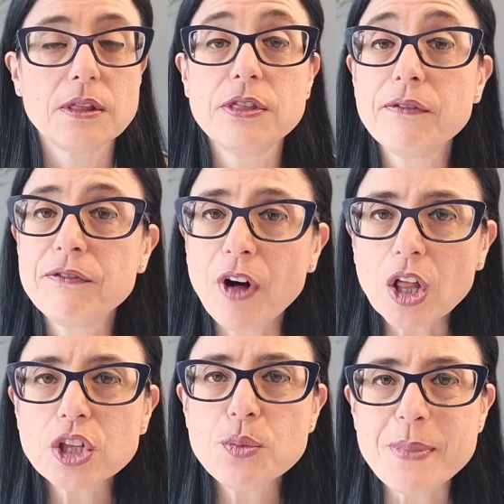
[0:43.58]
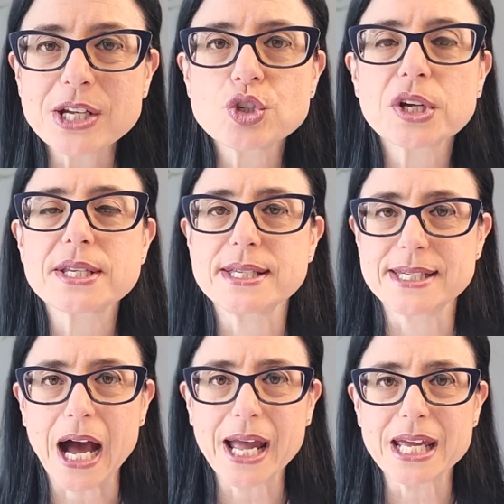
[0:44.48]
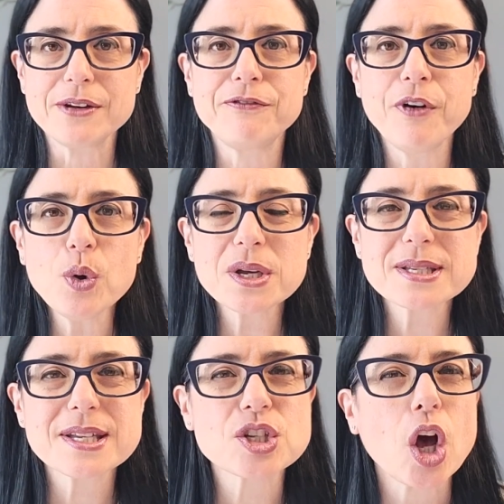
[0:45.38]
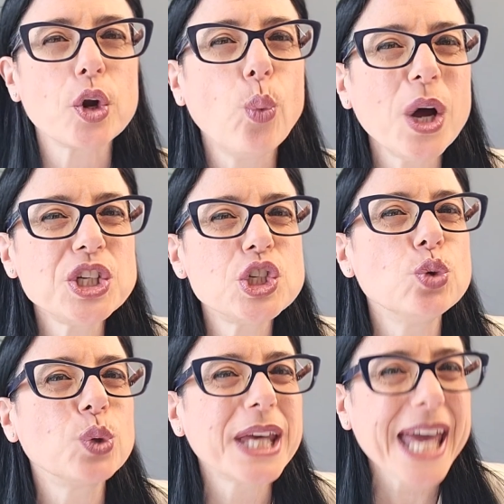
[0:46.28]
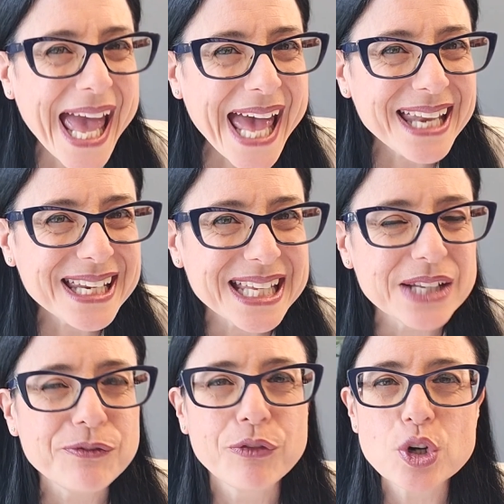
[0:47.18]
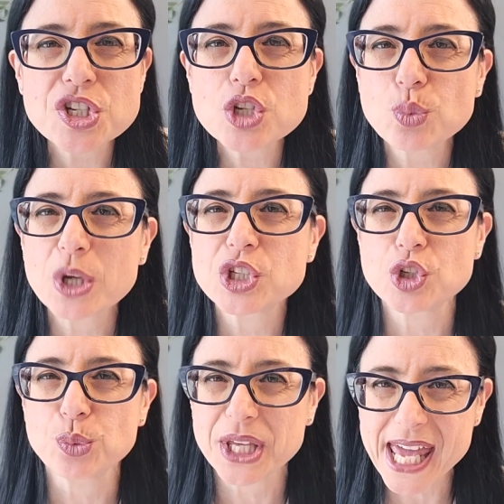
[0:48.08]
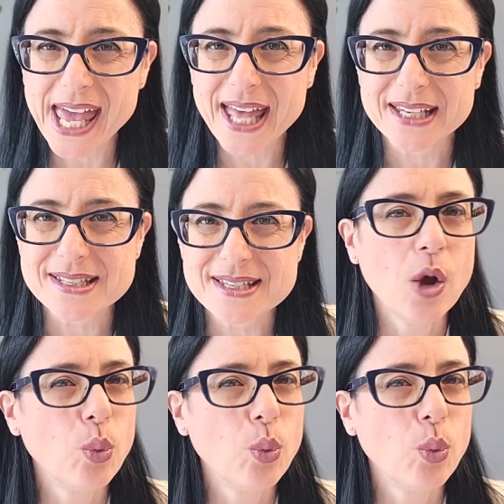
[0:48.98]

The Volumetrics Diet focuses on what you can eat versus what you can't,